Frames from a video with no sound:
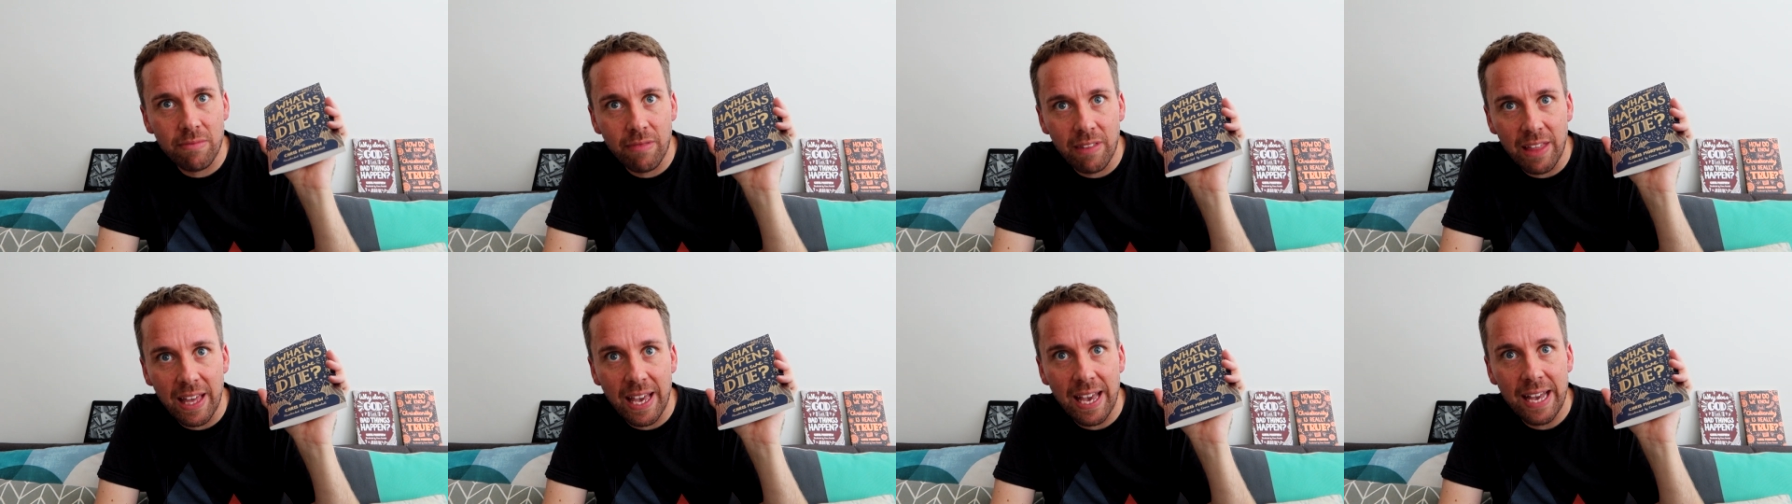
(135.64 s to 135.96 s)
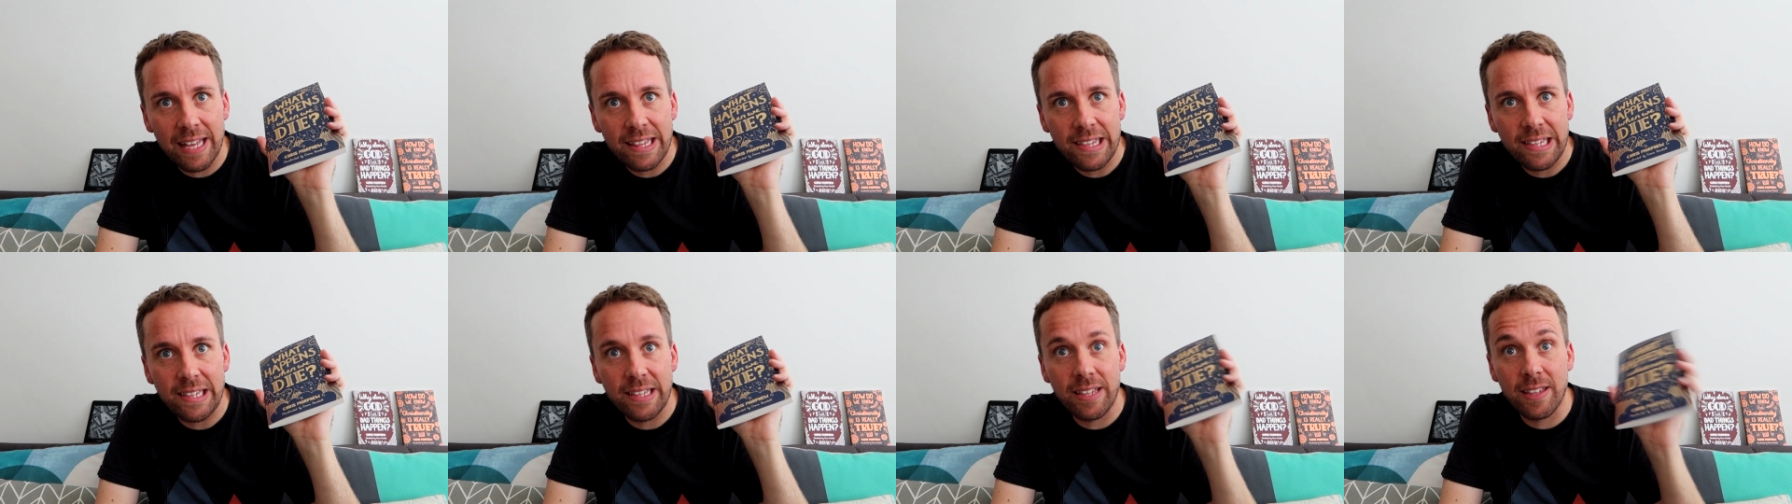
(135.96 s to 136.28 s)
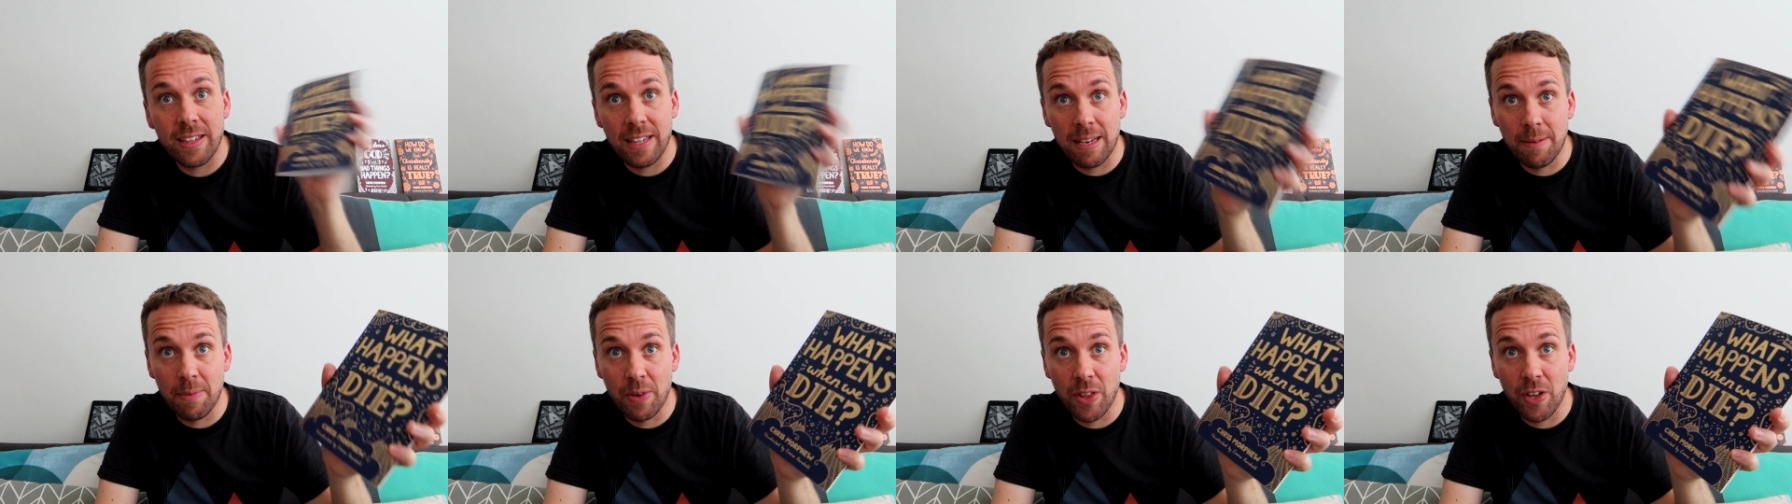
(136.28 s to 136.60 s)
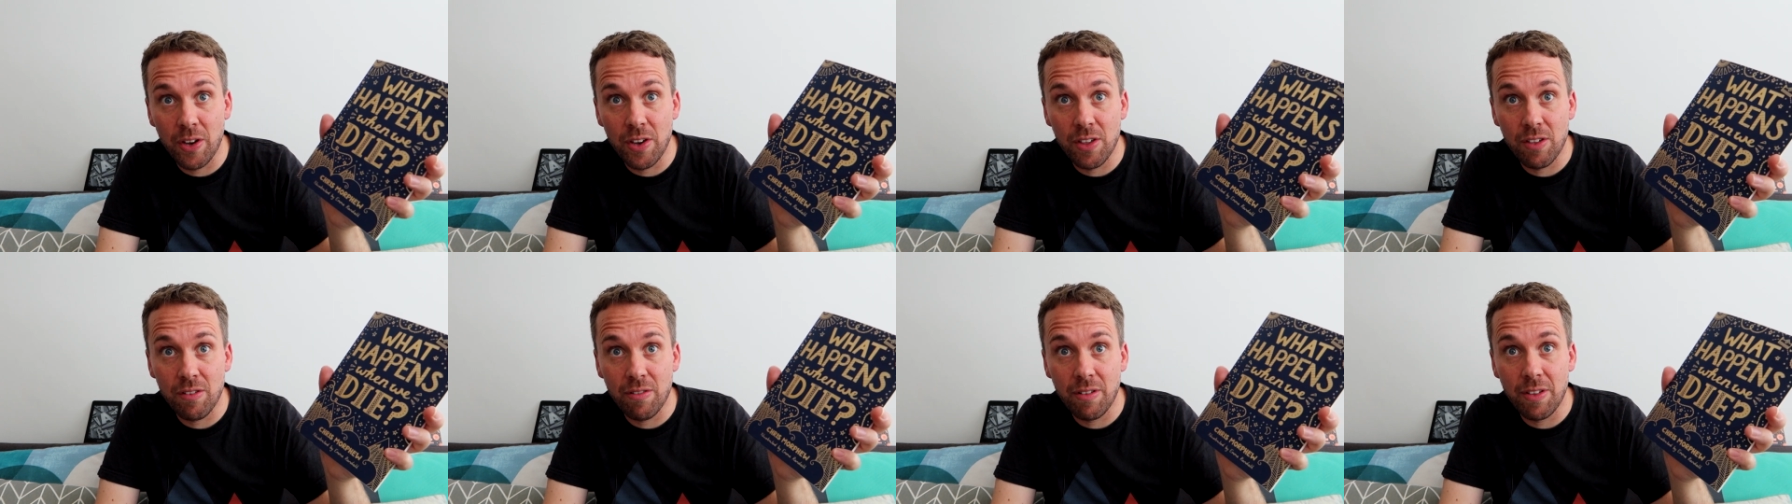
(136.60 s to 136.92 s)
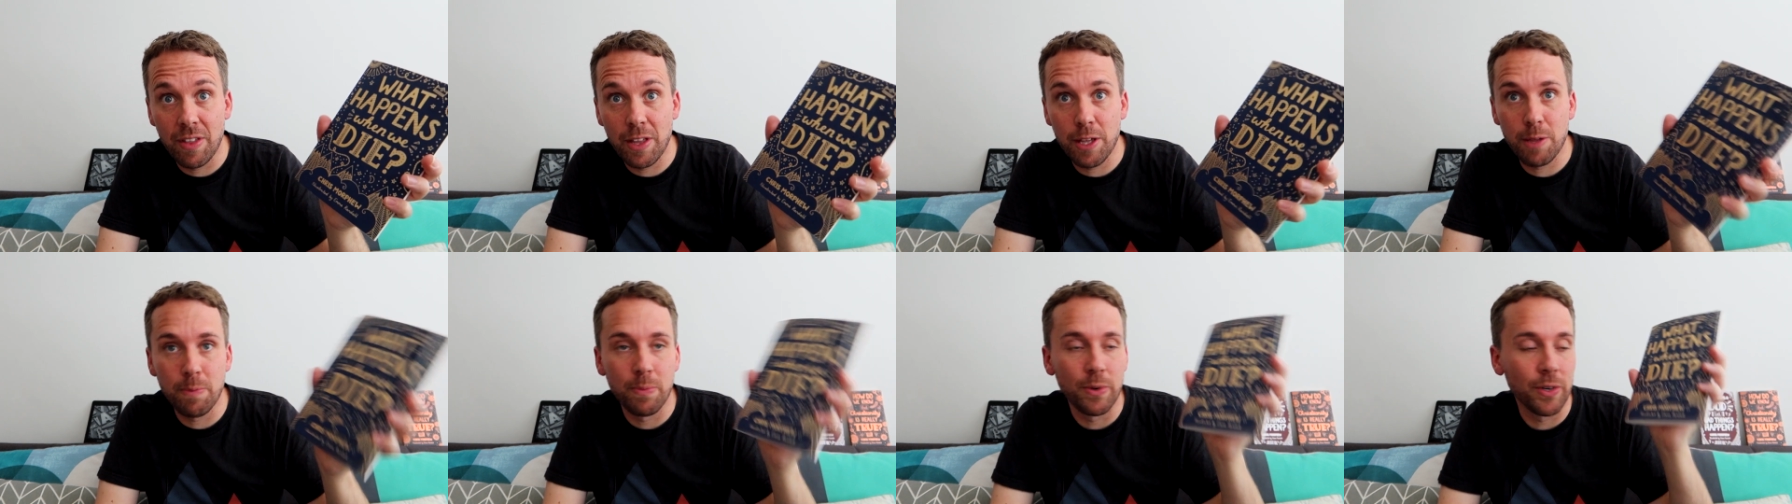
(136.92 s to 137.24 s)
the answers to some of those are in
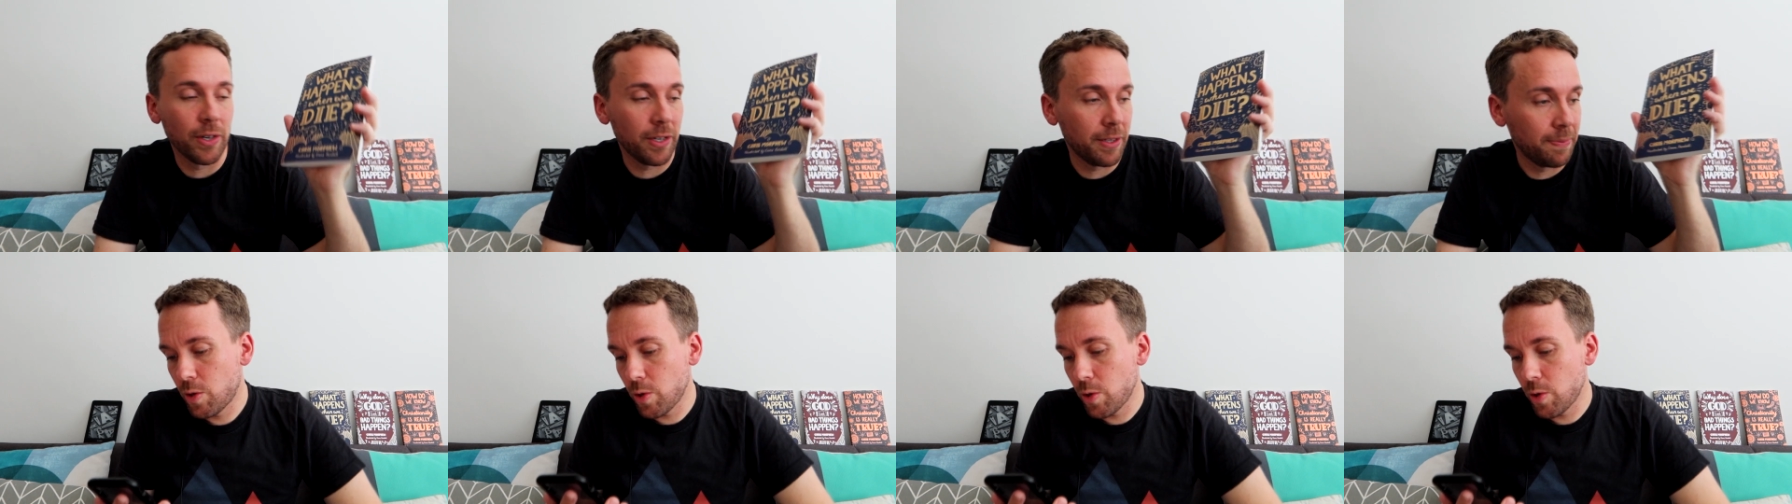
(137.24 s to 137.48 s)
this book.